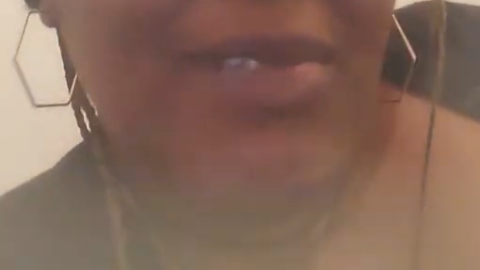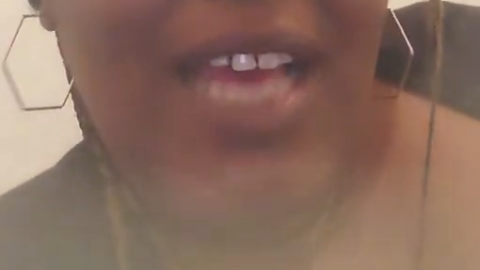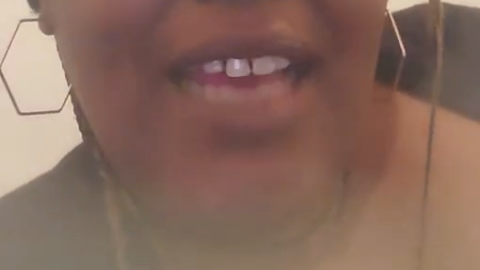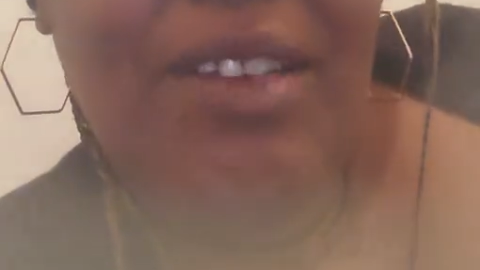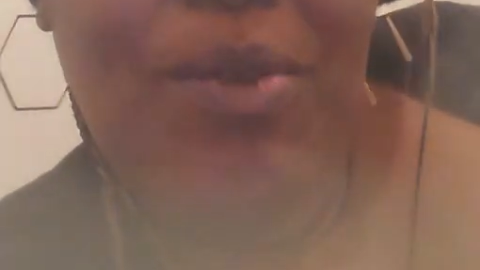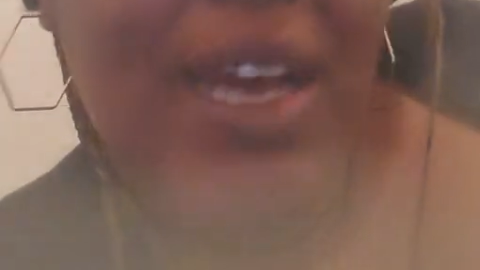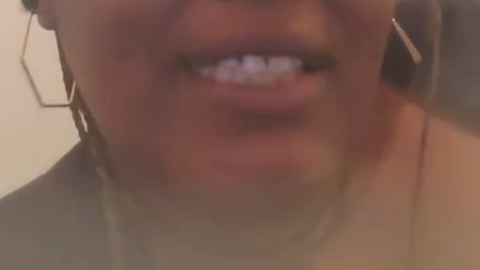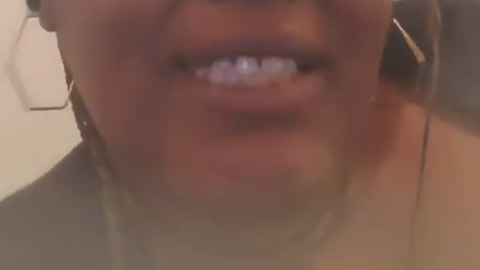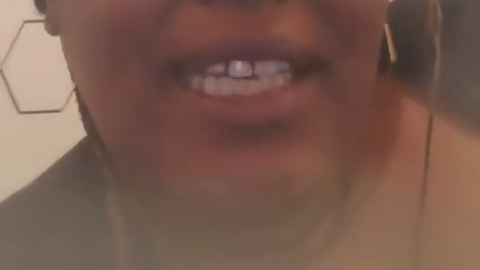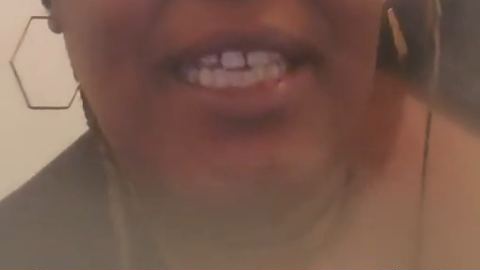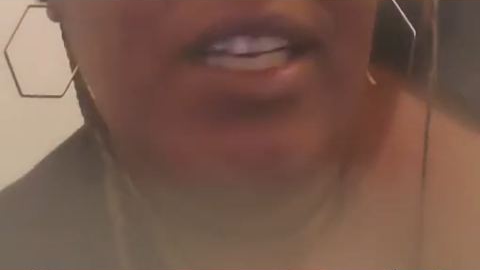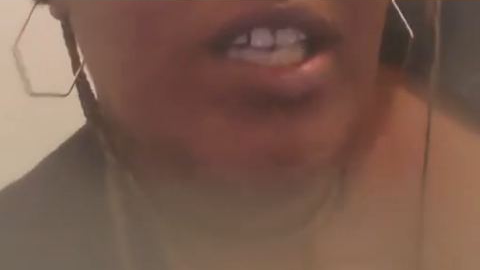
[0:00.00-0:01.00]
I don't want to
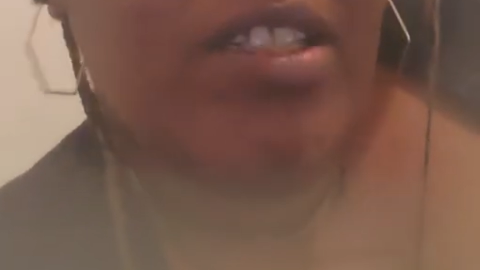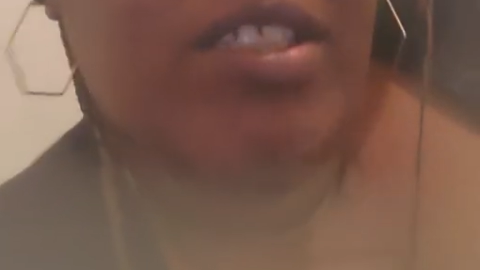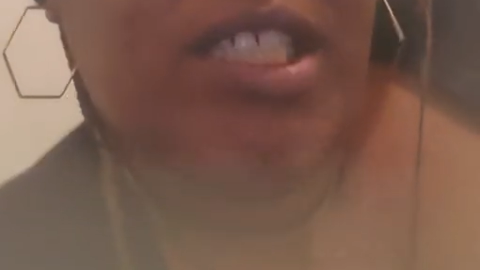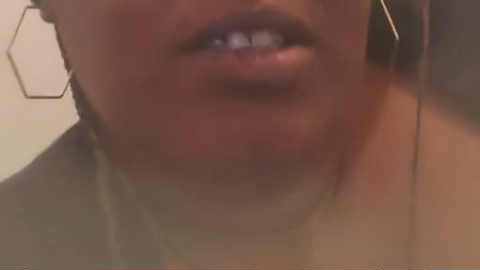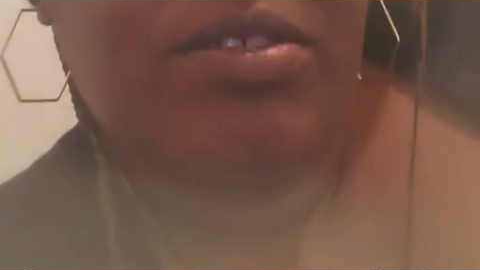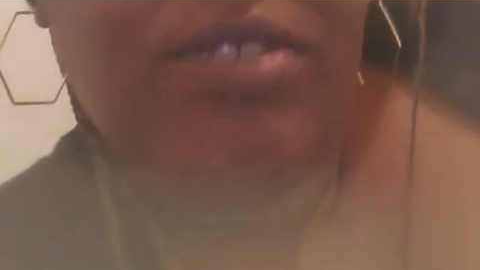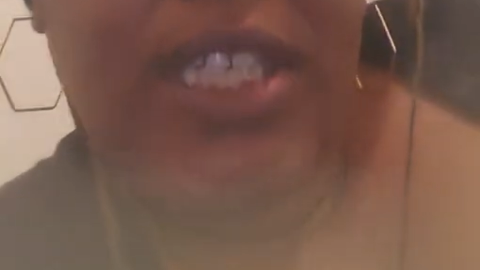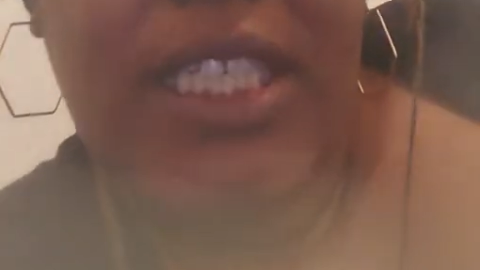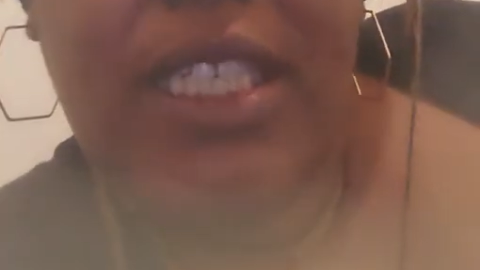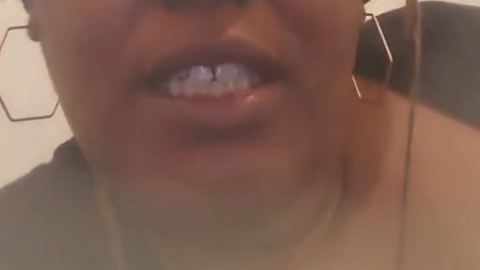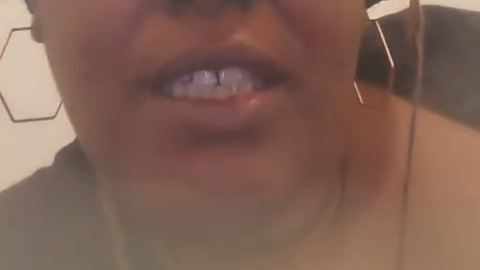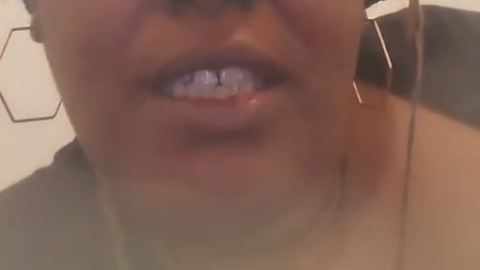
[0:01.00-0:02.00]
take care of your
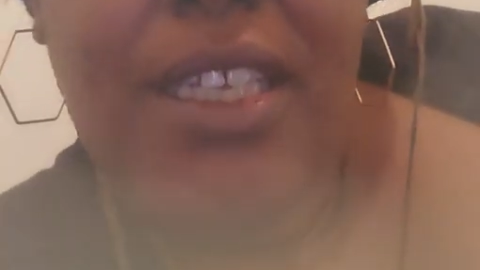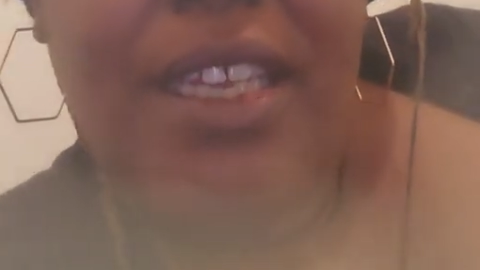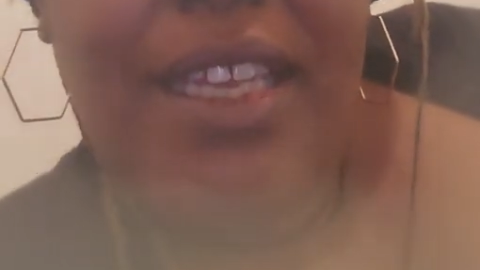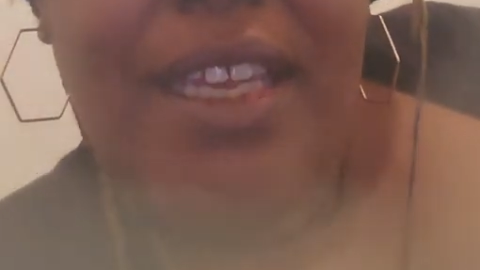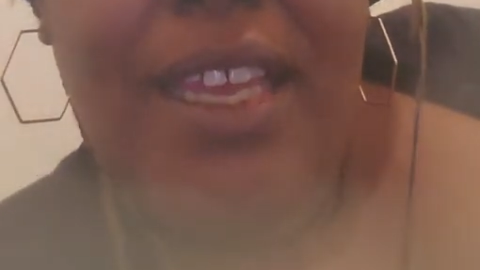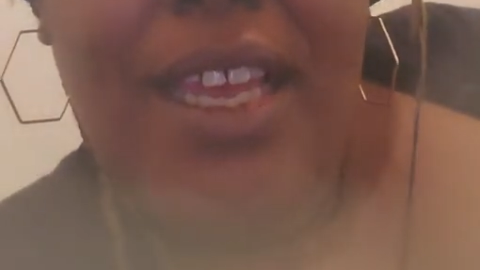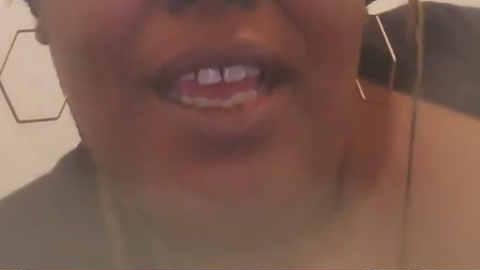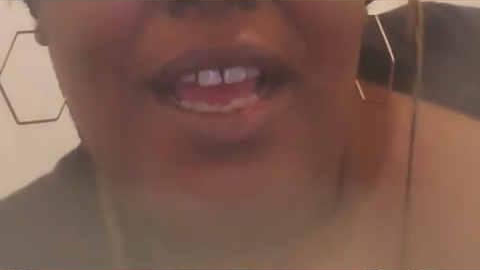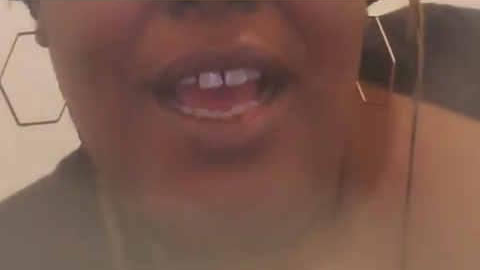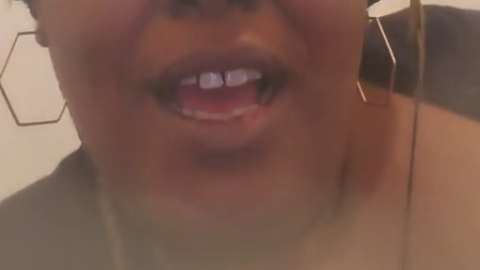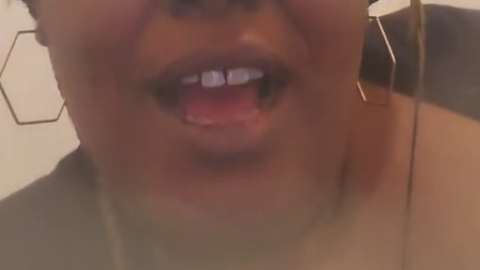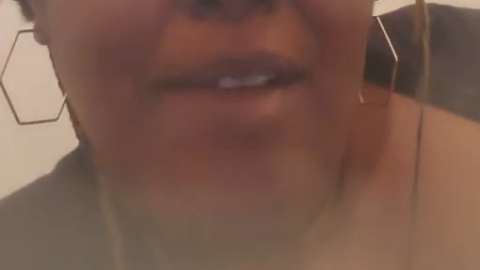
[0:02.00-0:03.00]
children.
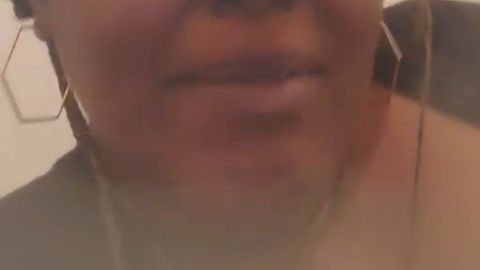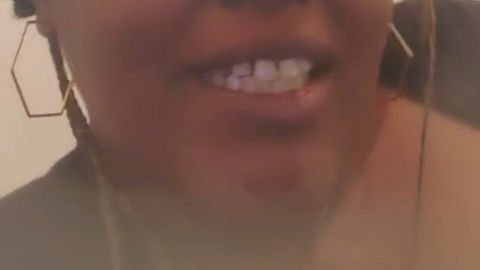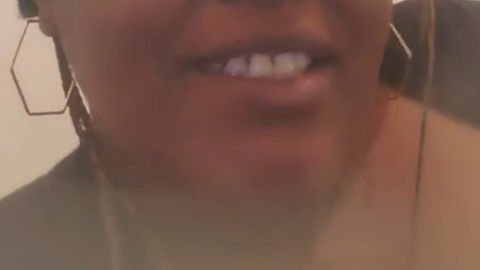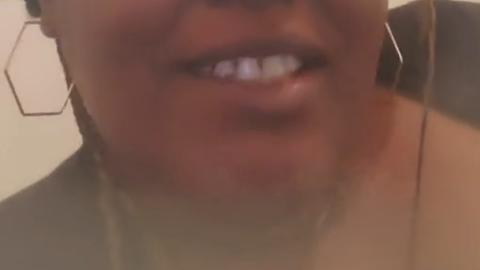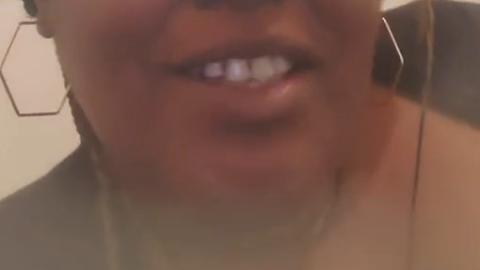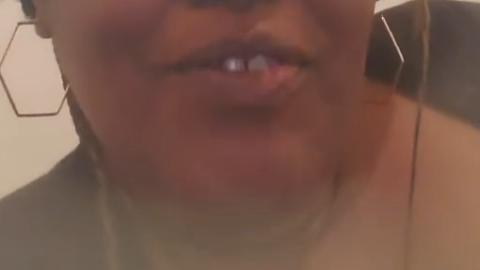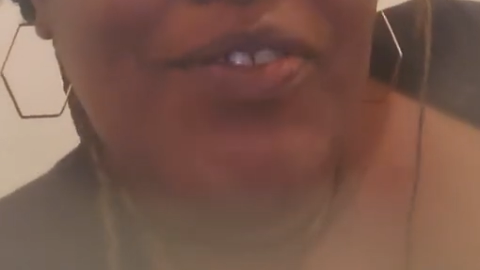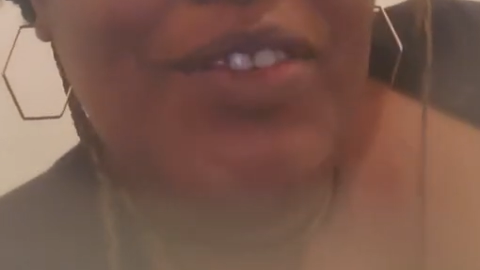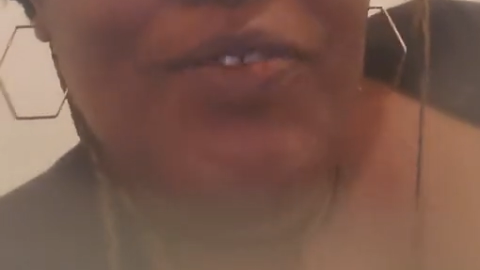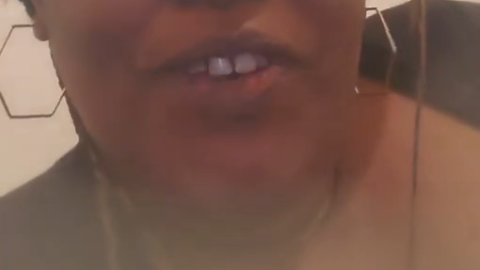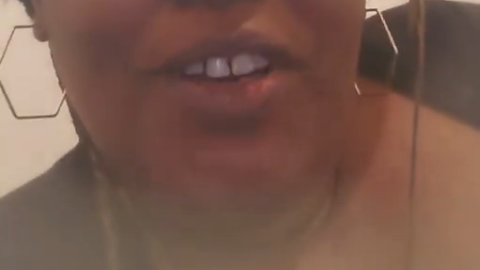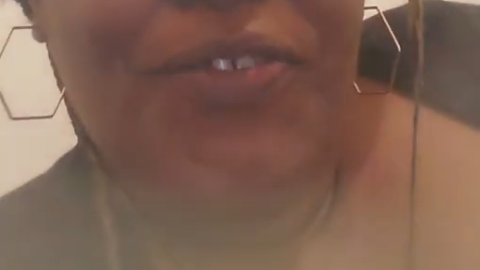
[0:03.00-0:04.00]
I'm a
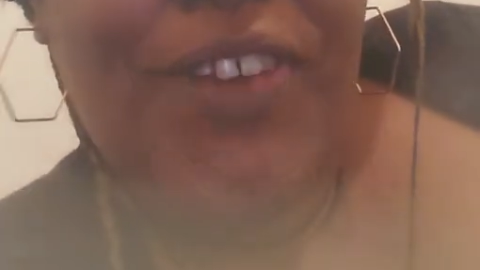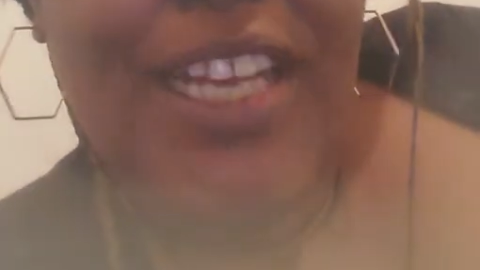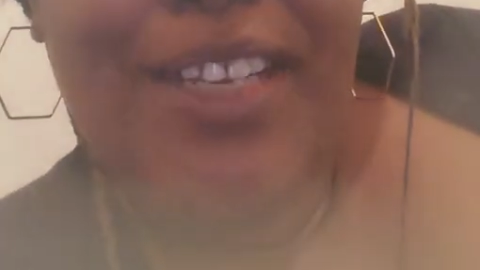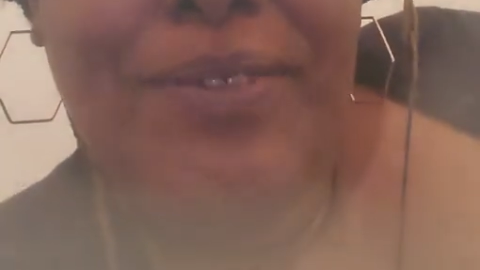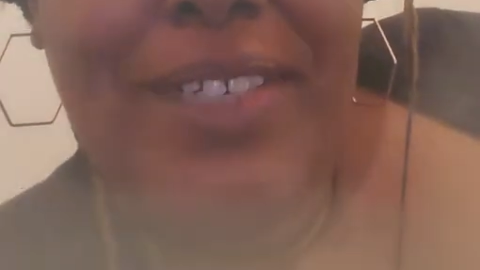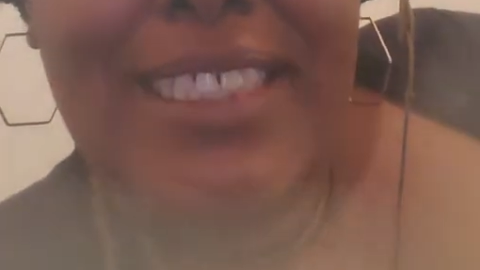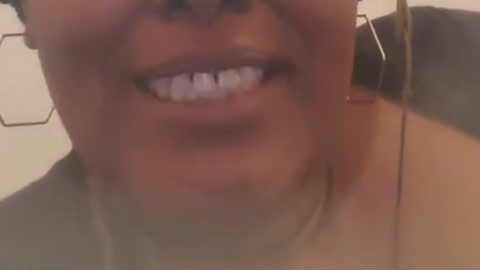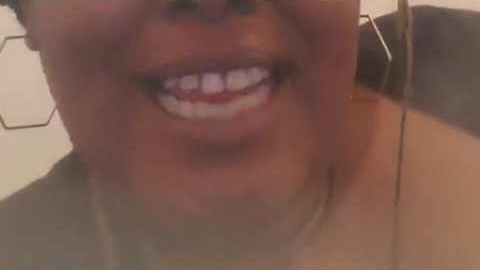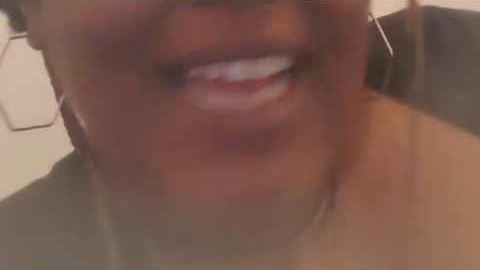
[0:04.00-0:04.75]
conservative for a fucking reason.